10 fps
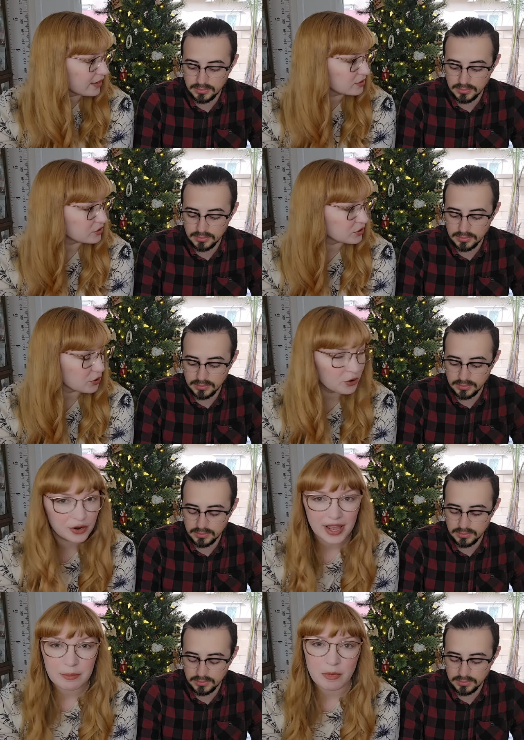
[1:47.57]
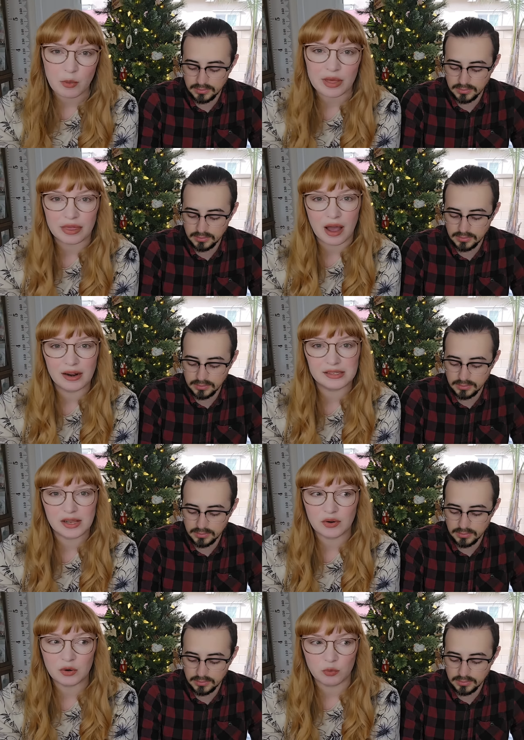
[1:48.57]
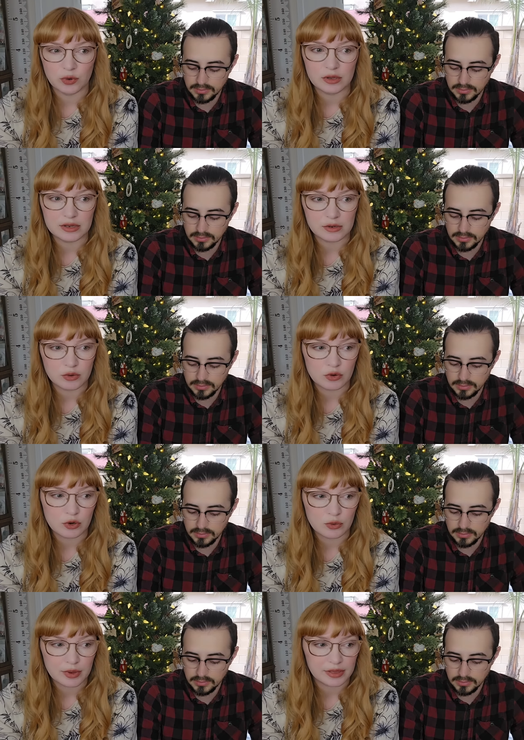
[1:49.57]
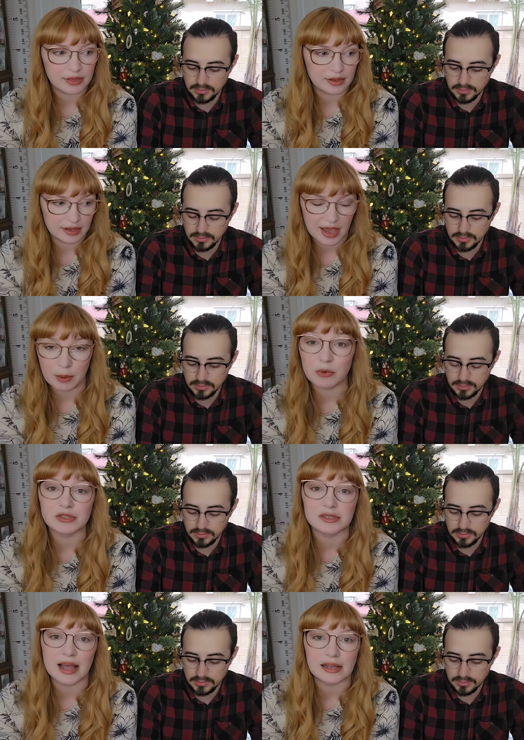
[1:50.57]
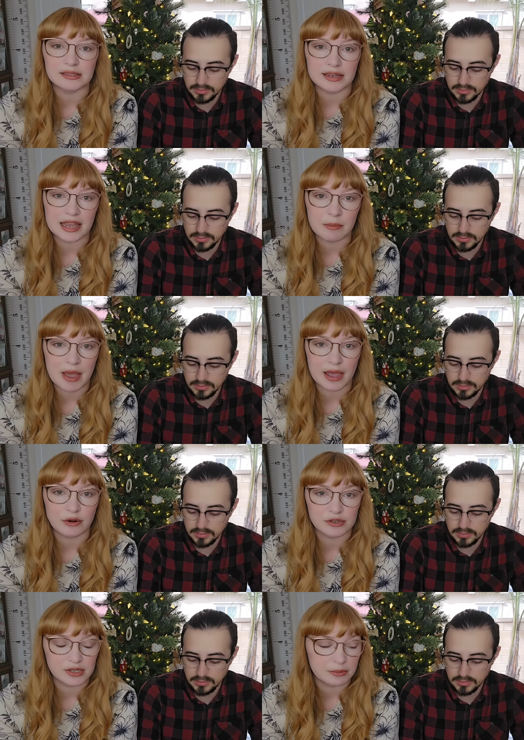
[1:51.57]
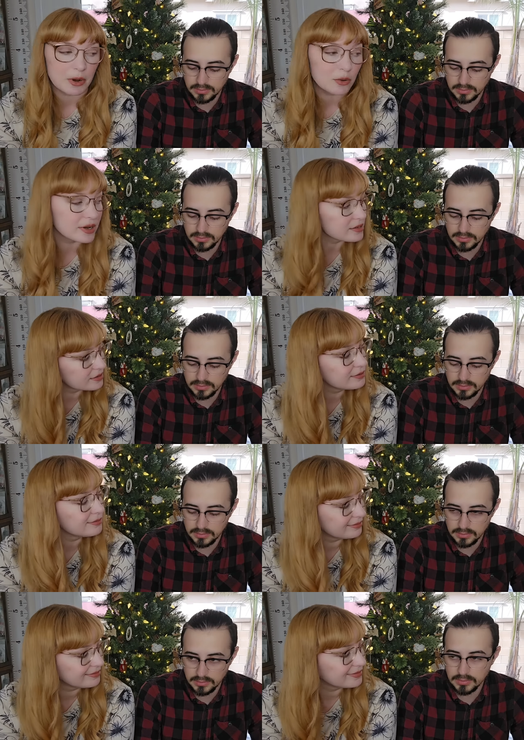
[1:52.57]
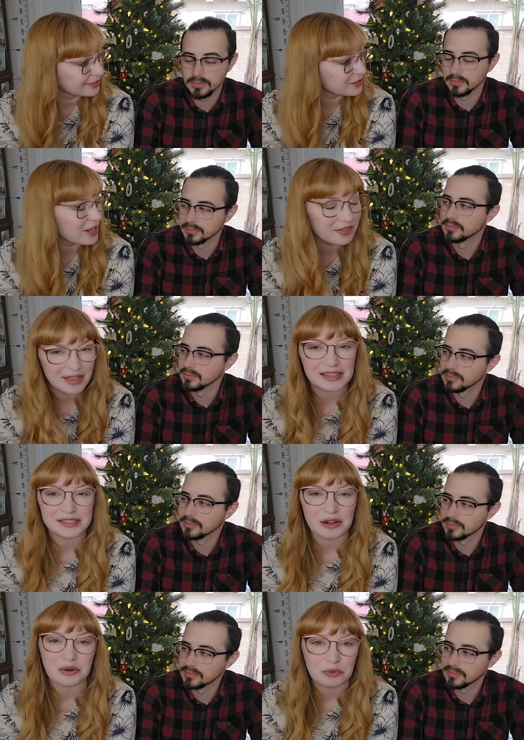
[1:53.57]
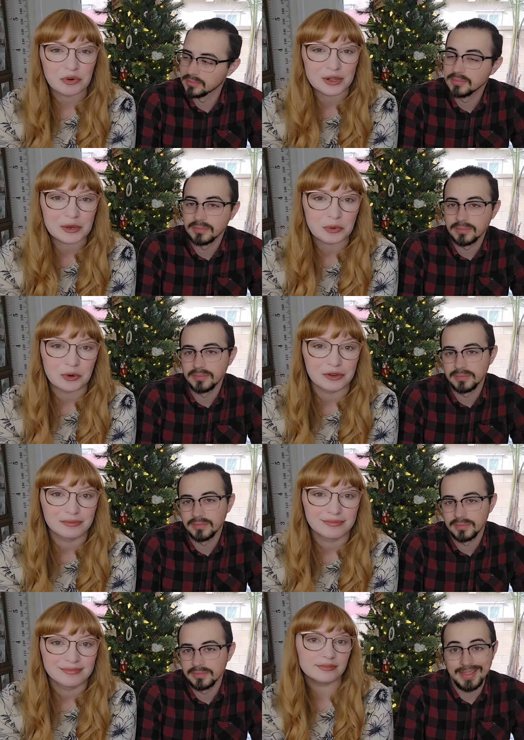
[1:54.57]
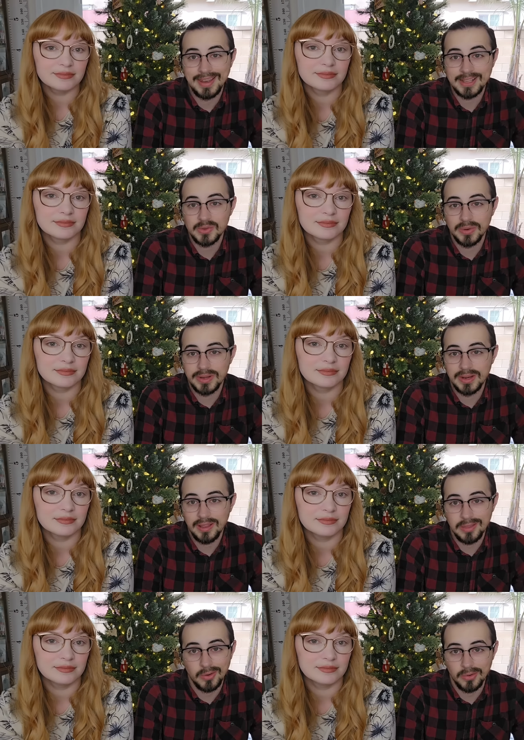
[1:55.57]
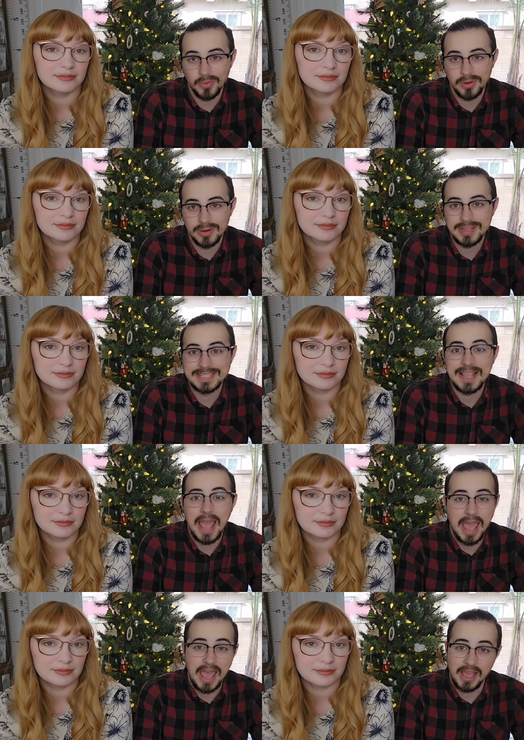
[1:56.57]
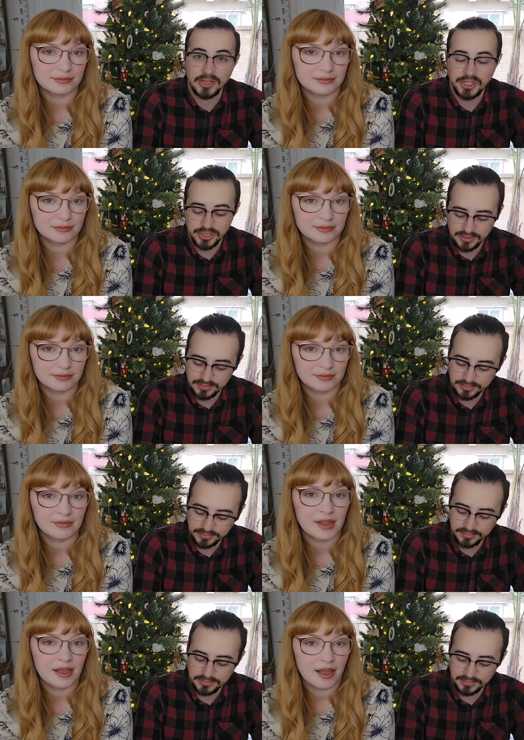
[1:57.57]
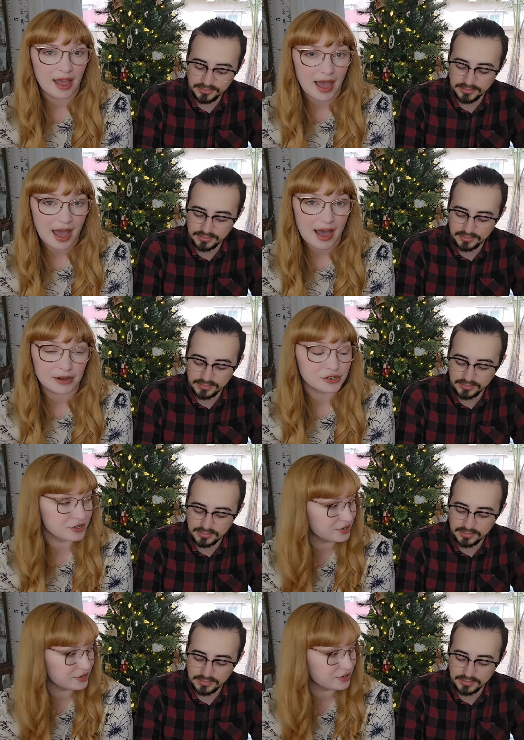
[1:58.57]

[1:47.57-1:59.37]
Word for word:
Speaker 1: a surname, but we thought it sounded really cool with Cameron's last name, Anderson Moise.
Speaker 2: Mm-hmm. Just thought that sounded really cool. The next one, third one, is Ash.
Speaker 1: Ash.